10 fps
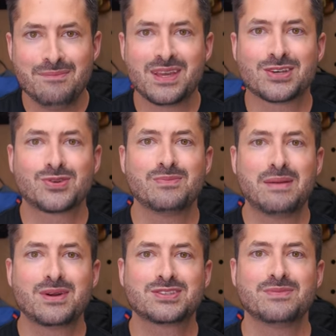because
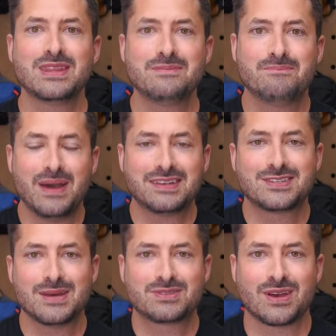remember some of the
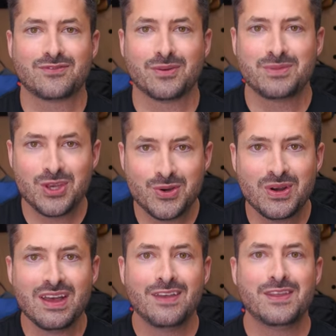best tips come from
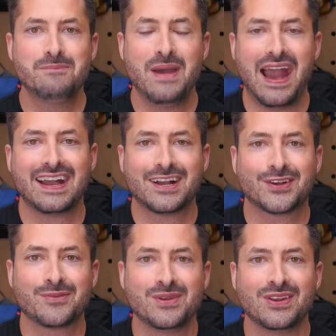you, the Pack Hacker
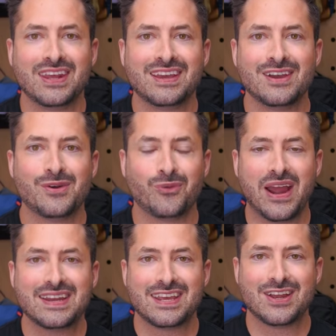community,
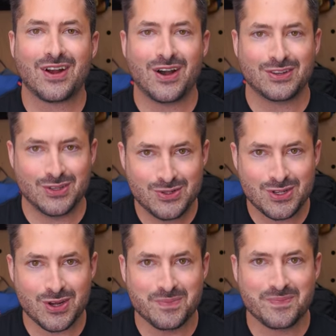right here on YouTube.